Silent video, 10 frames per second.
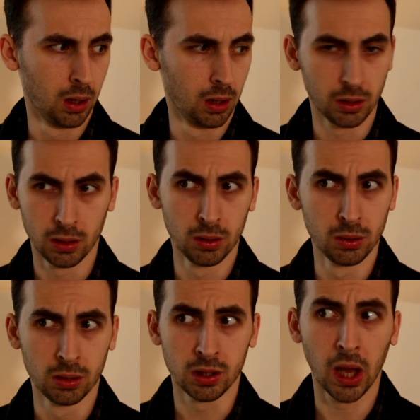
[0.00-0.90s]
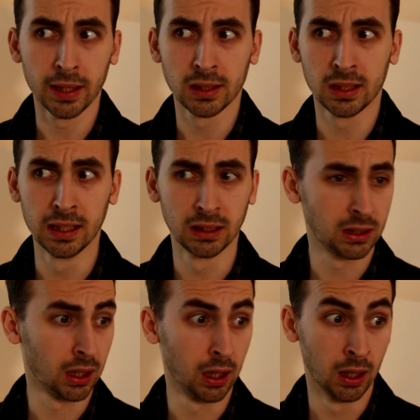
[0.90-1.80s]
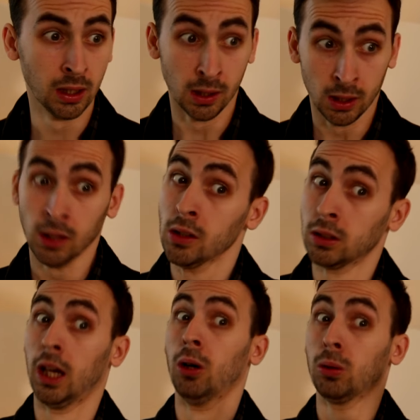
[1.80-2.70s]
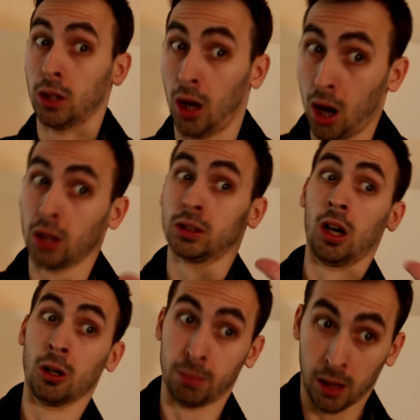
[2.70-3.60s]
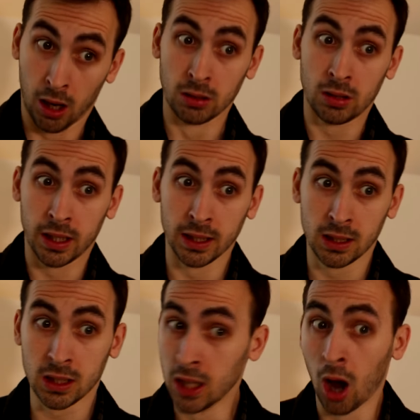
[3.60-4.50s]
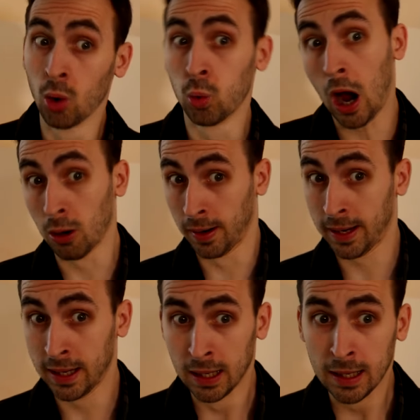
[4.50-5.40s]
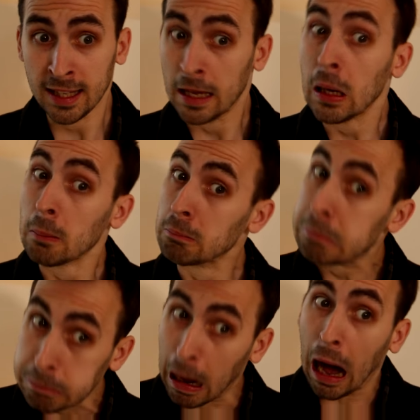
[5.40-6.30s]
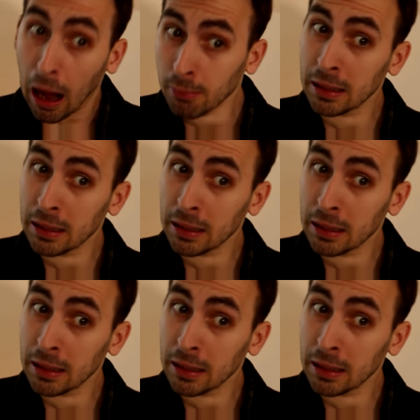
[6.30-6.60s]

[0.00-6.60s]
You said this Delgado bloke is no worry. But, I